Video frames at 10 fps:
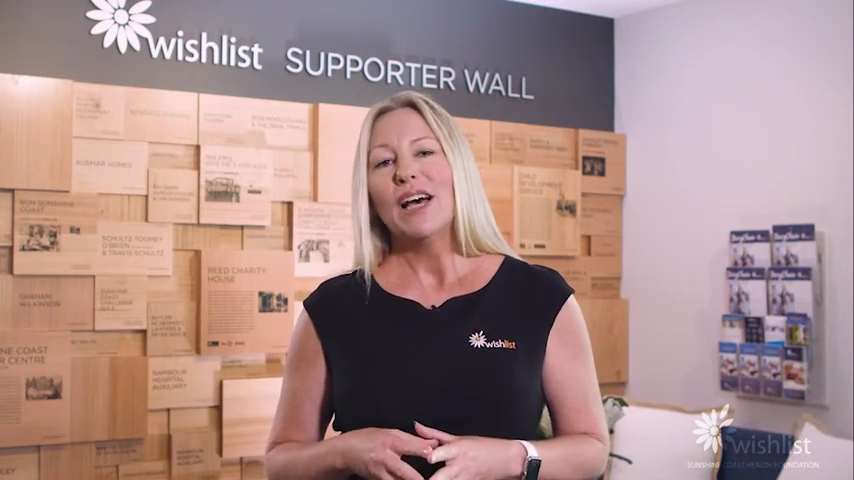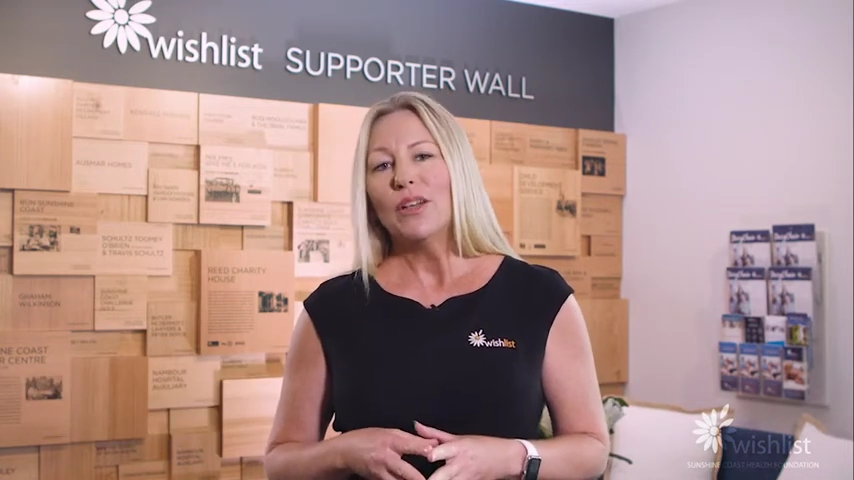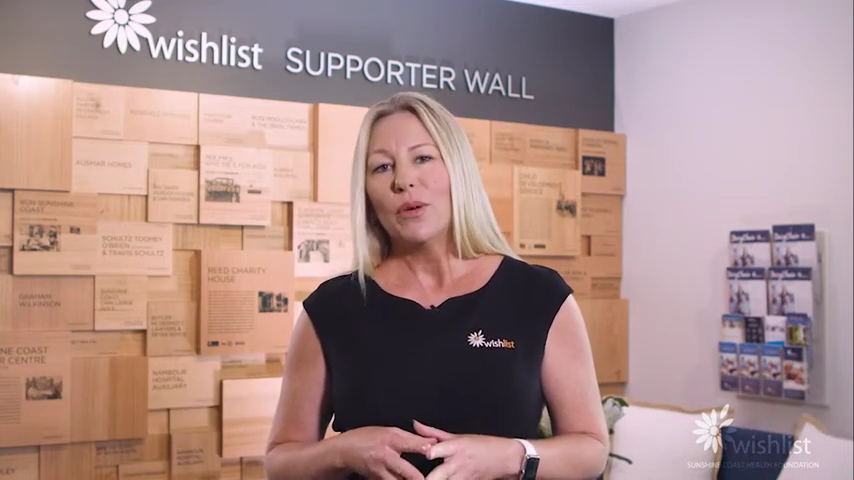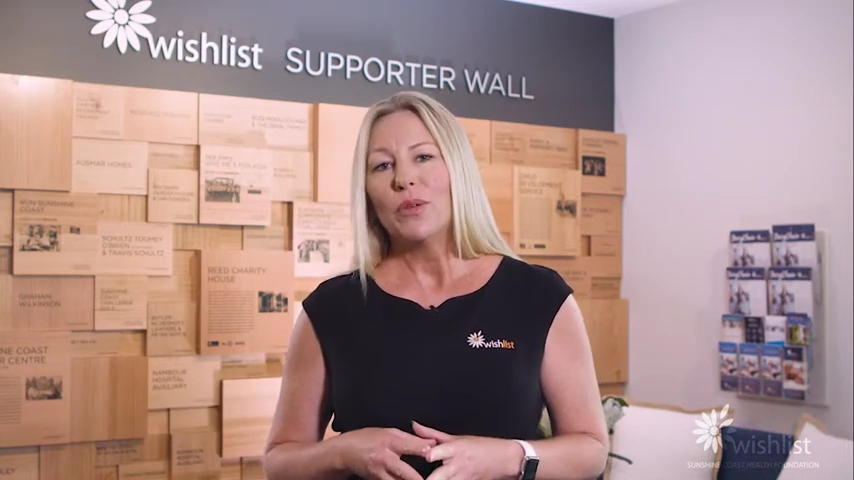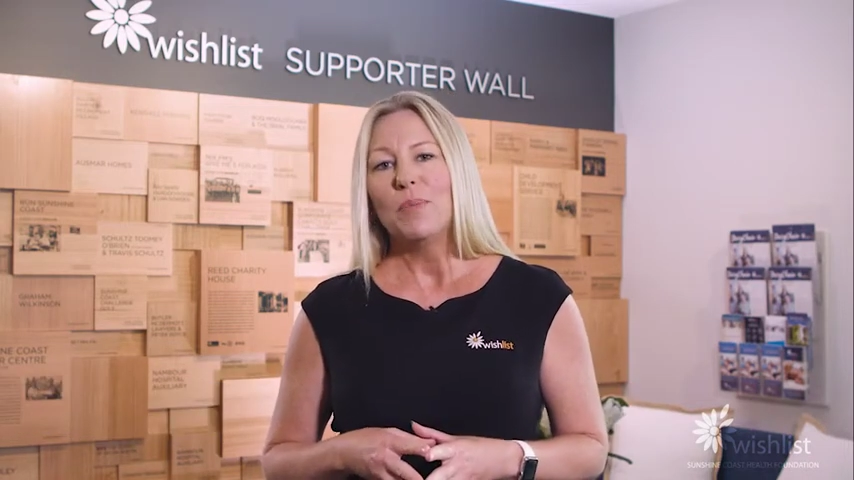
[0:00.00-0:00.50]
our
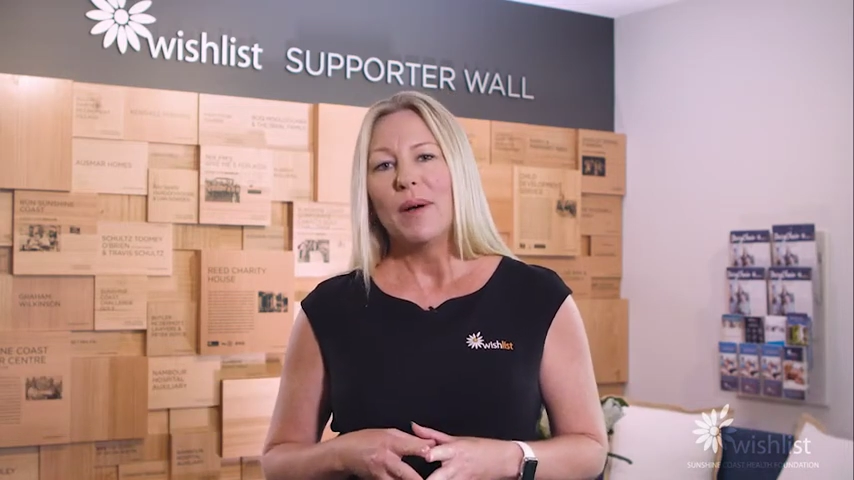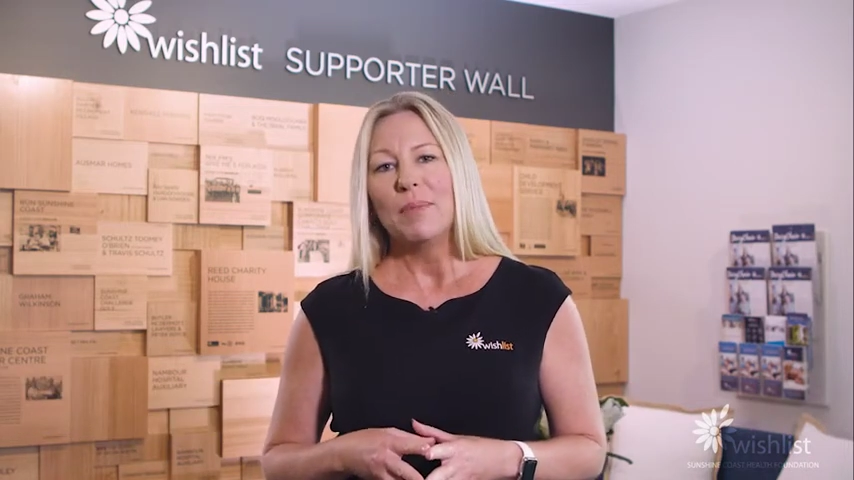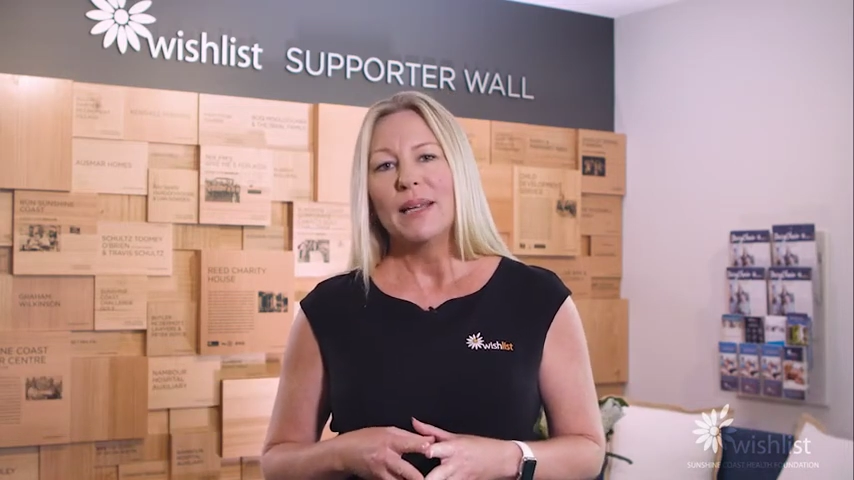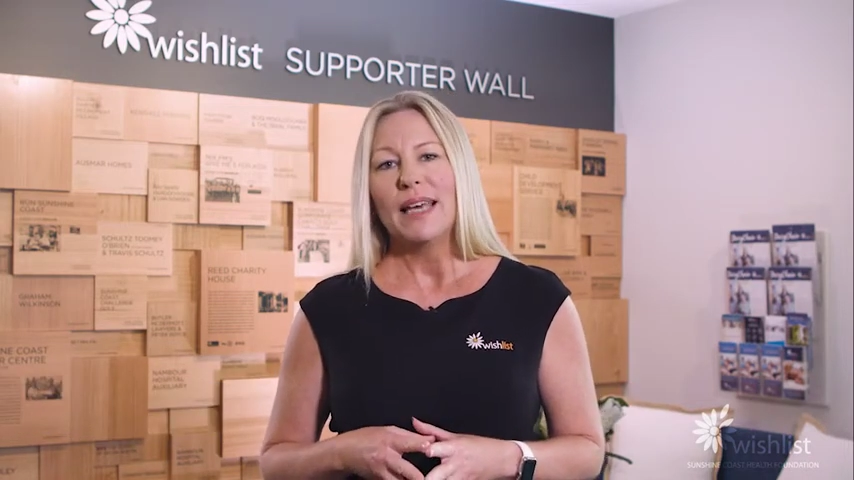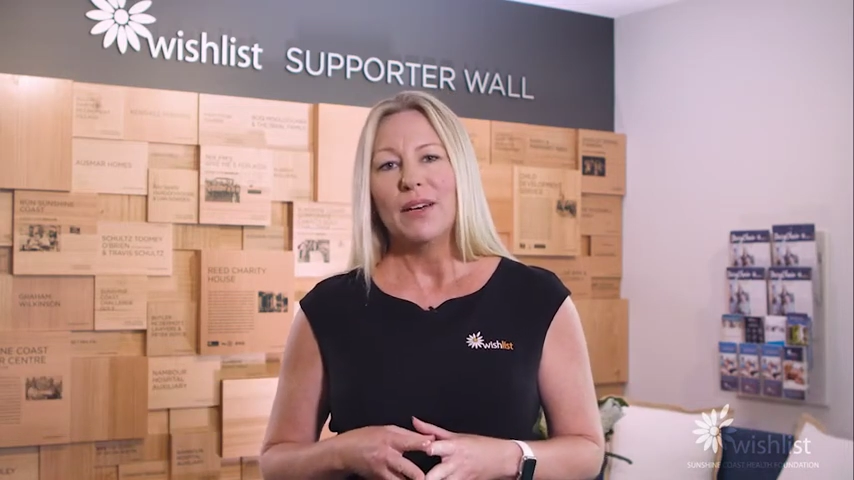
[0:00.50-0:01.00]
local
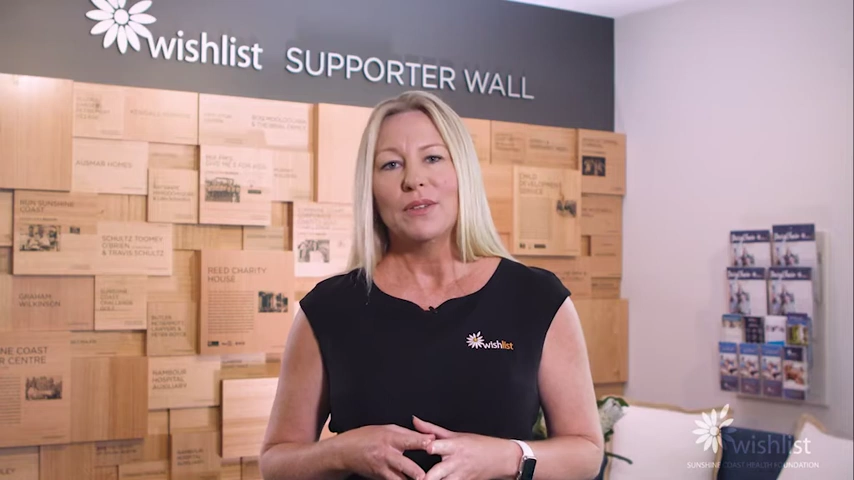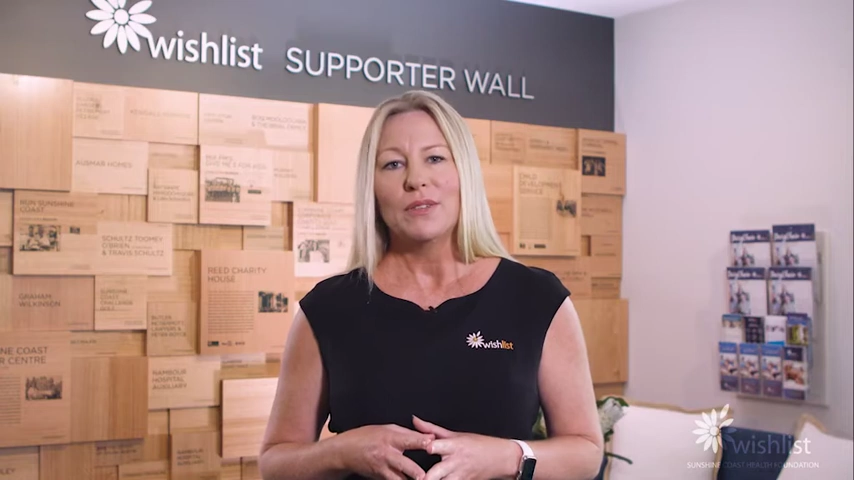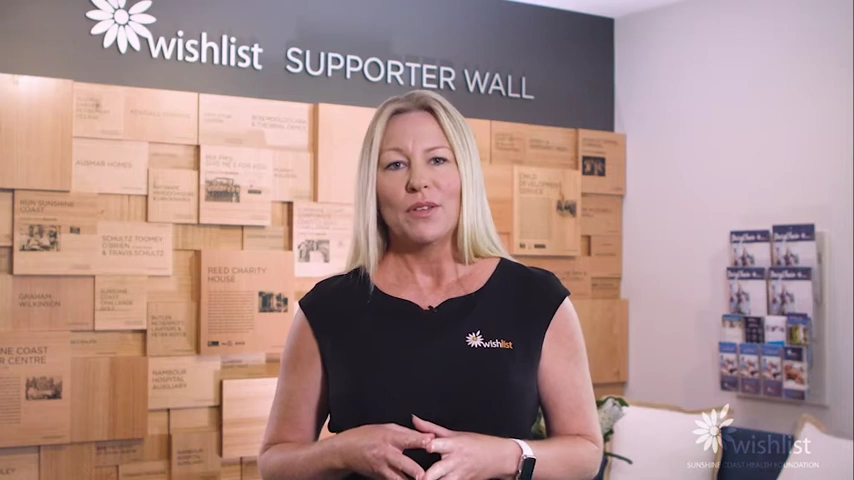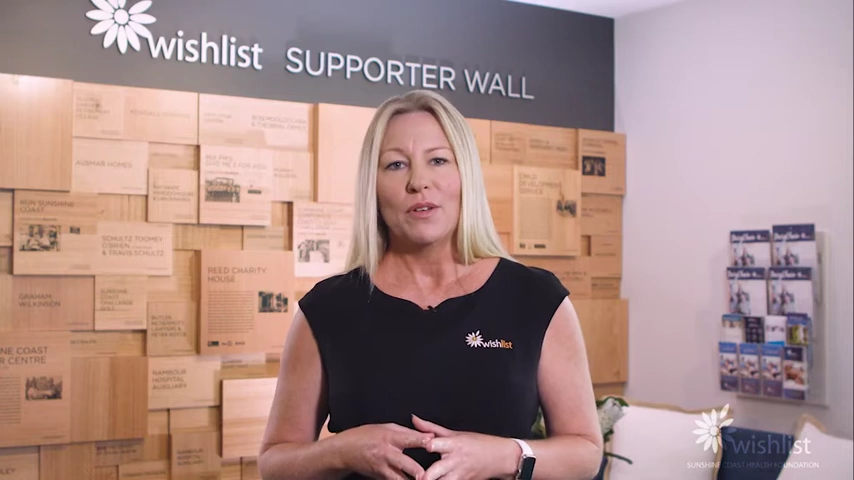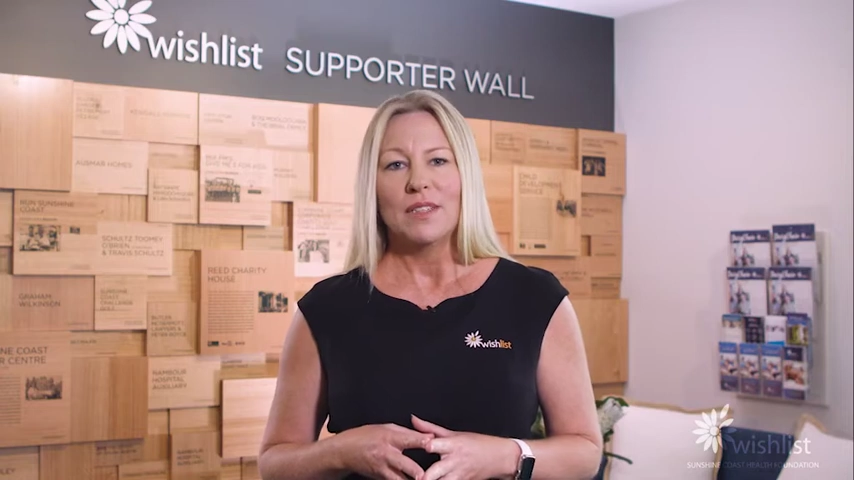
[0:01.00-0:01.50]
public health
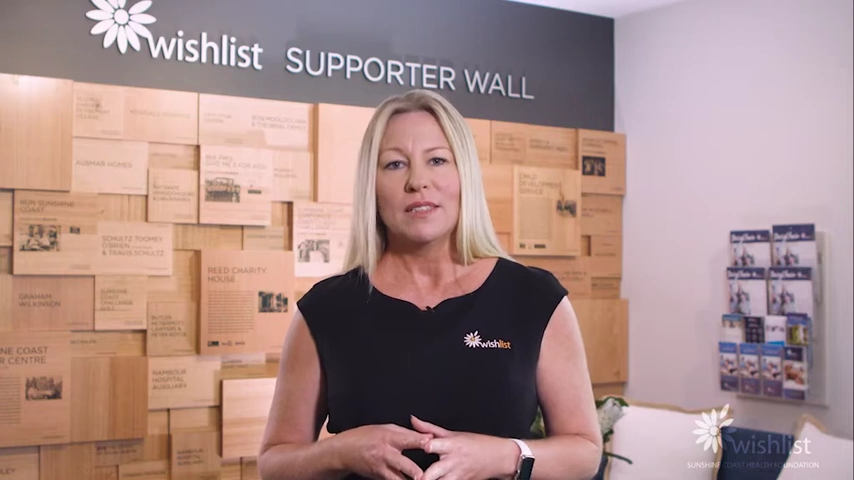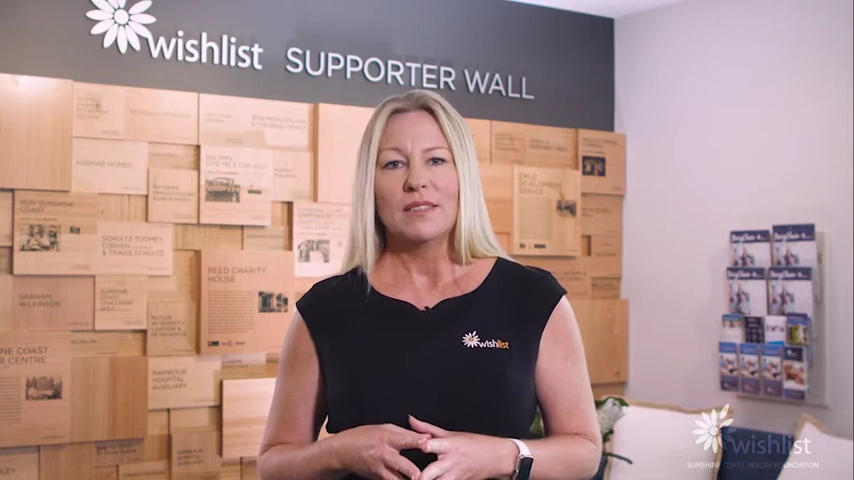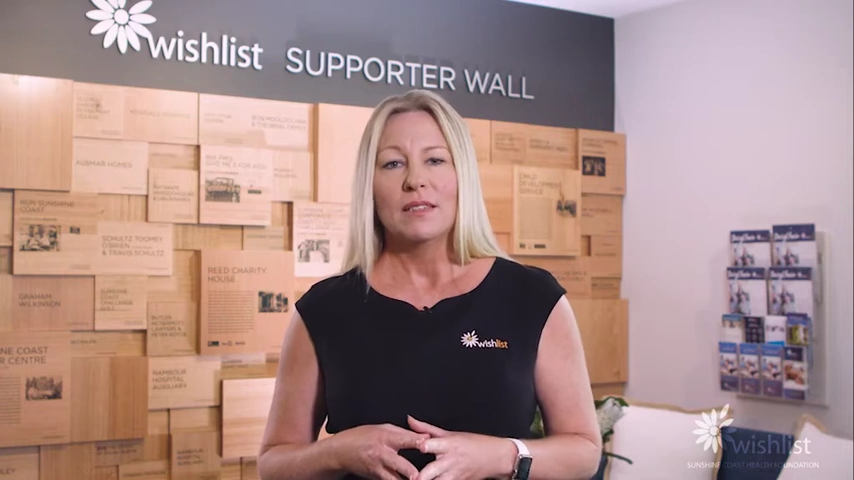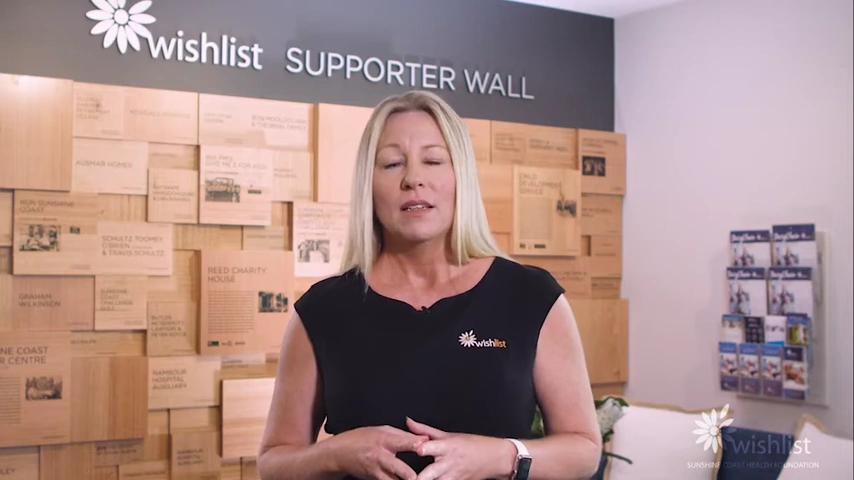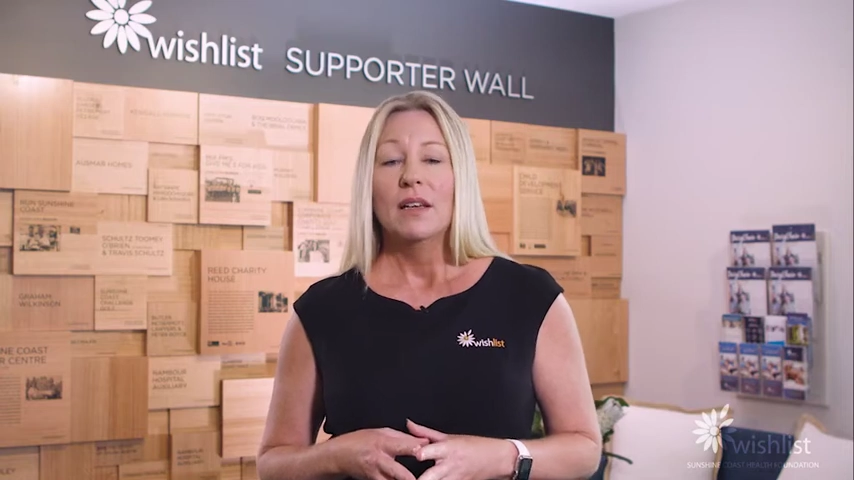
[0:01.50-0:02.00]
service,